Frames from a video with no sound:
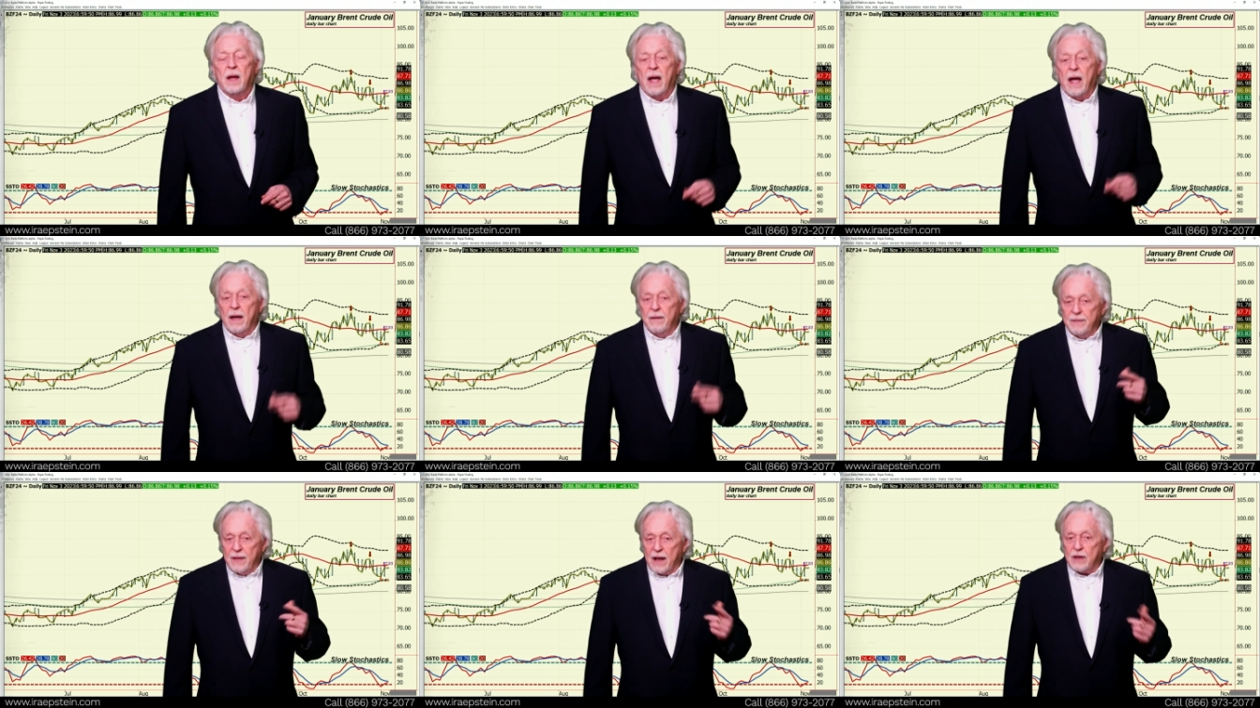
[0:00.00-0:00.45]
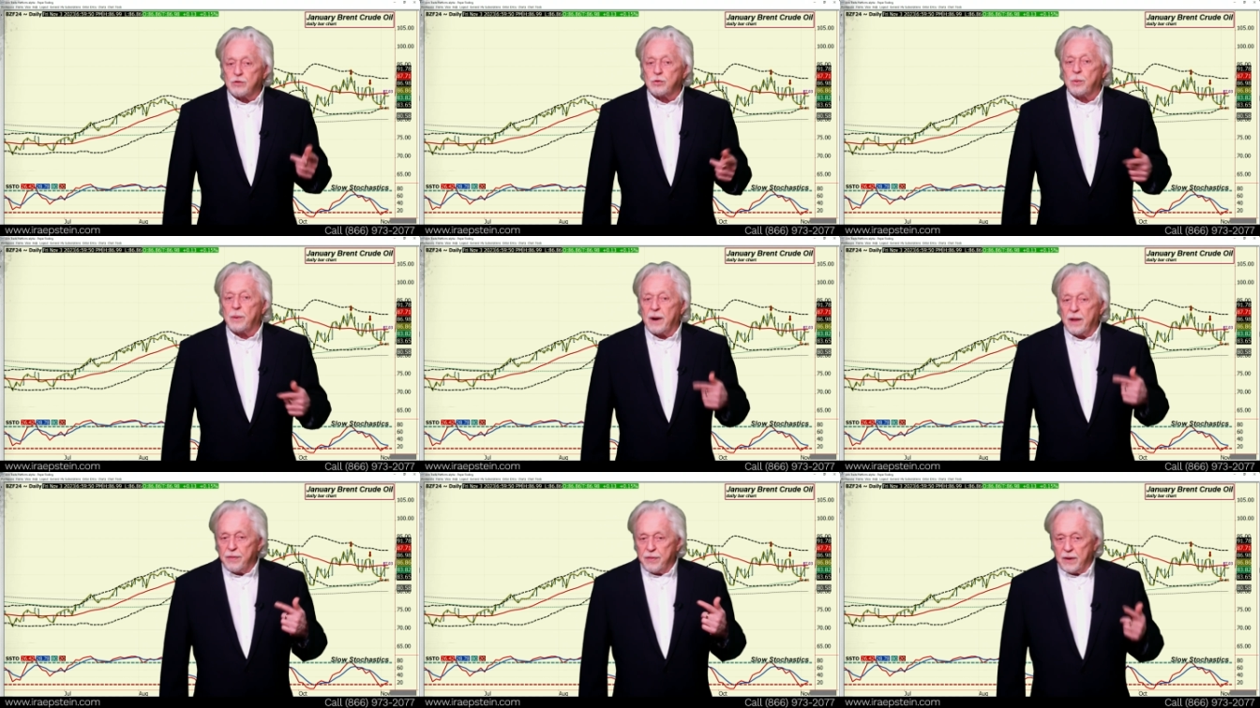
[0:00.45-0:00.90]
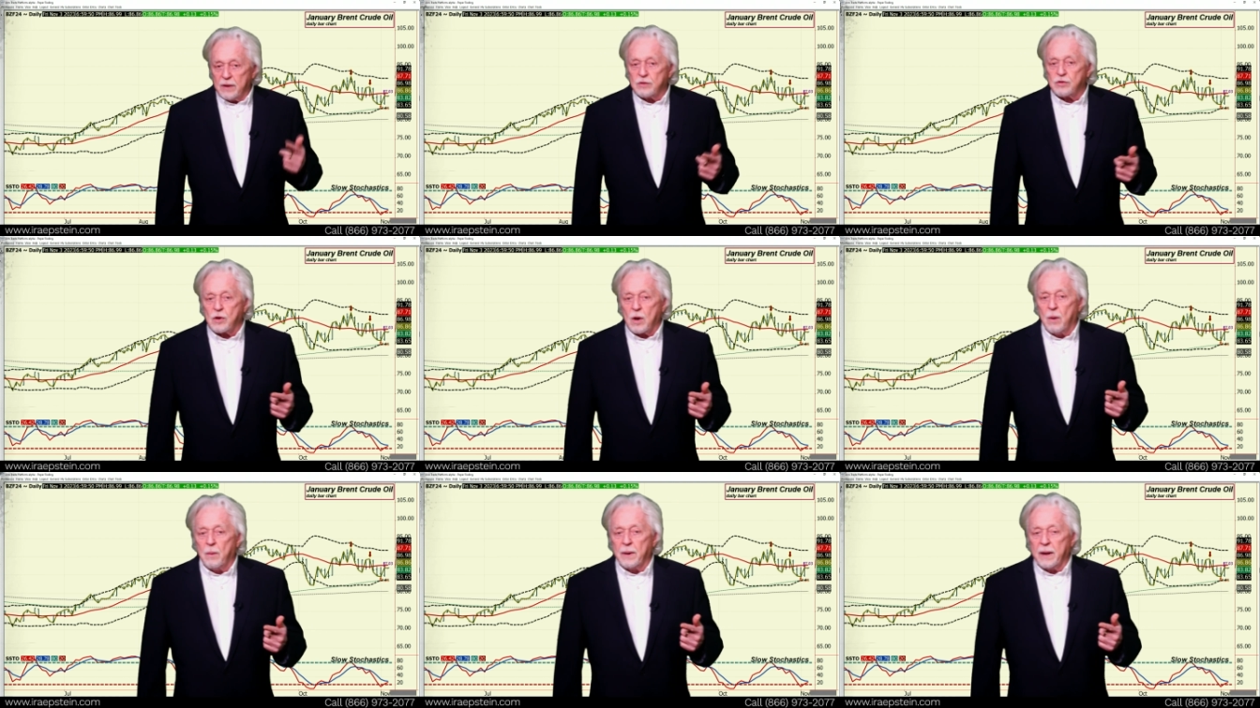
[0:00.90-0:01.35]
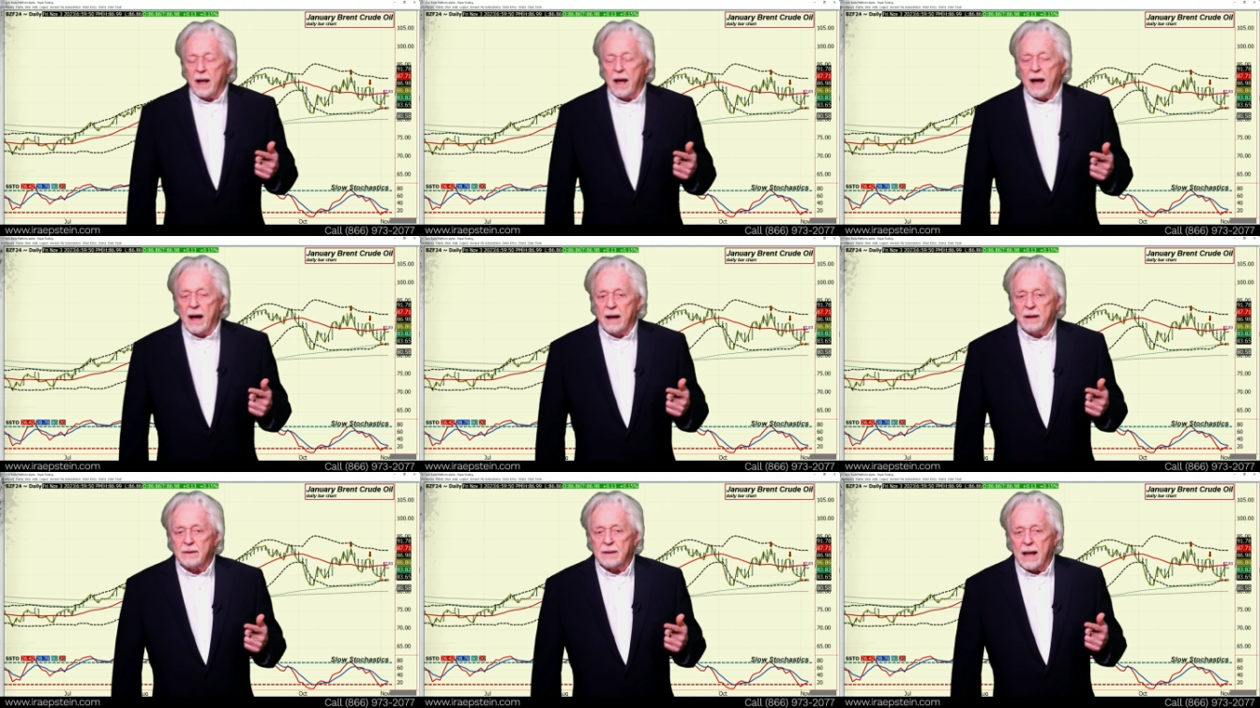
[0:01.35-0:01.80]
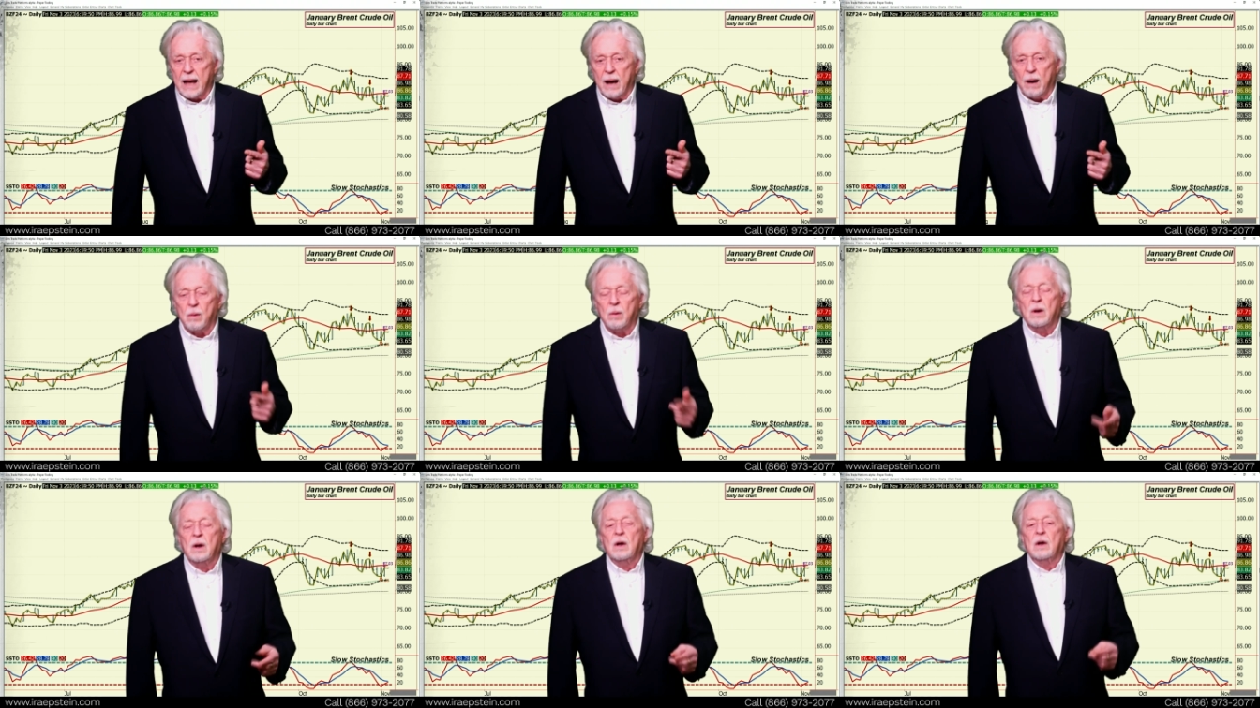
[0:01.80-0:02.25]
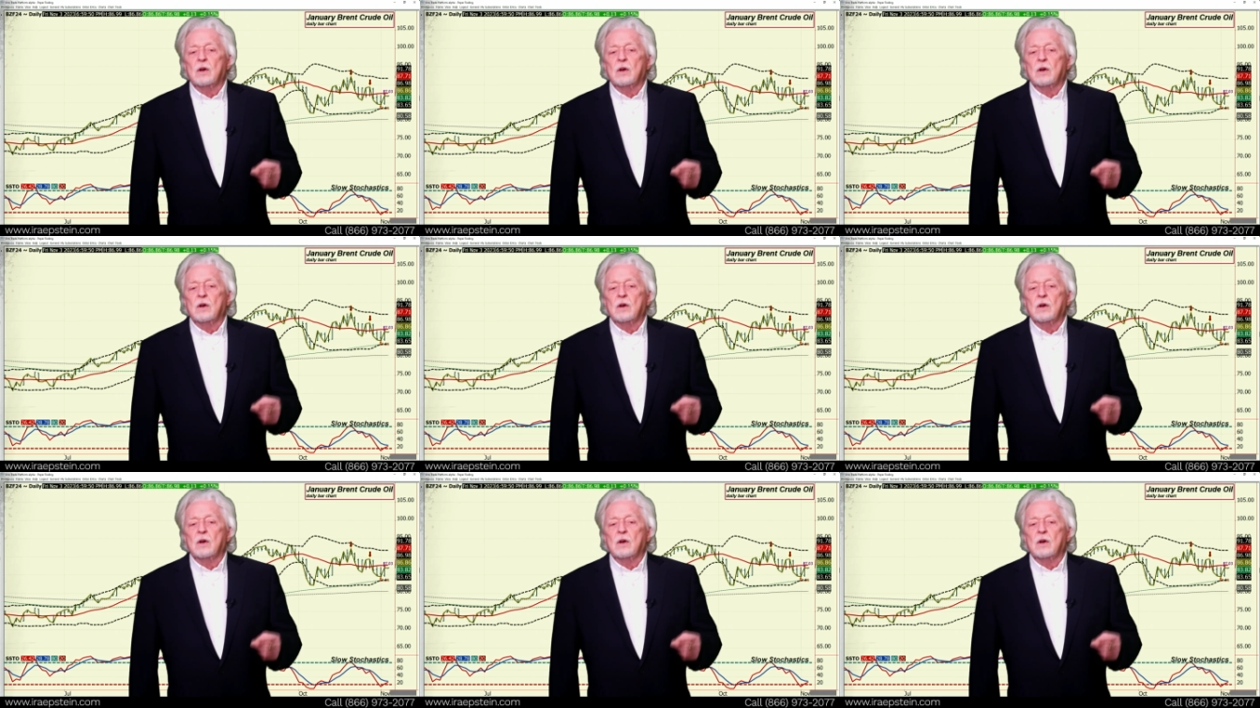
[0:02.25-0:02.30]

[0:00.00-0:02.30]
And that's what I think's going on now.